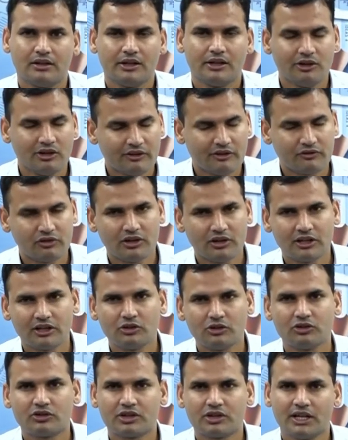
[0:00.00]
and you have to
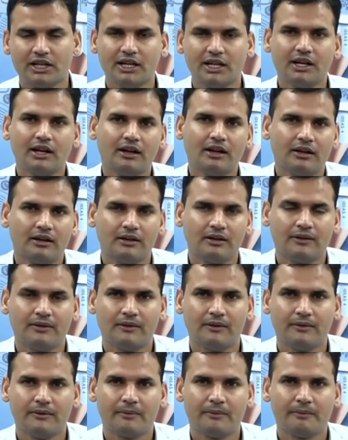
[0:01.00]
undergo training,
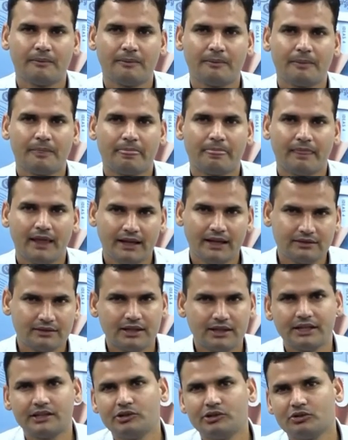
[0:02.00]

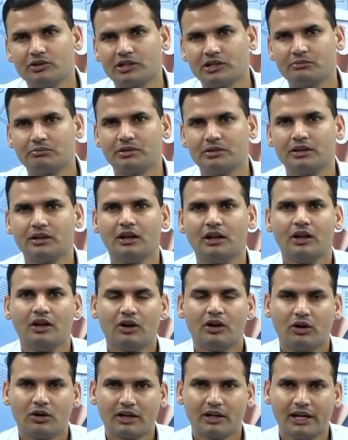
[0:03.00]
and then you are able
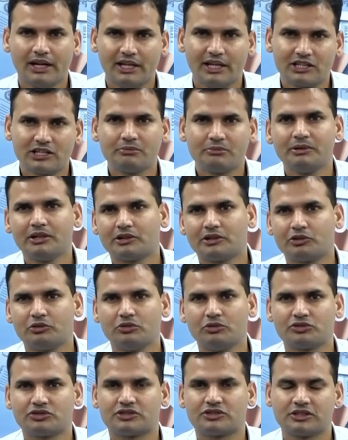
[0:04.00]
or eligible
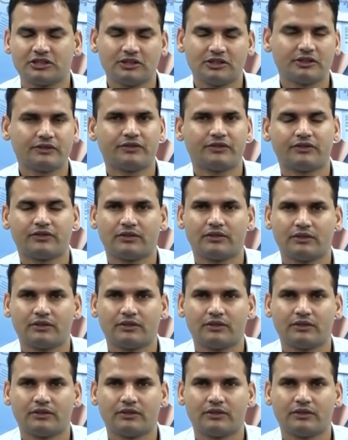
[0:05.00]
to serve.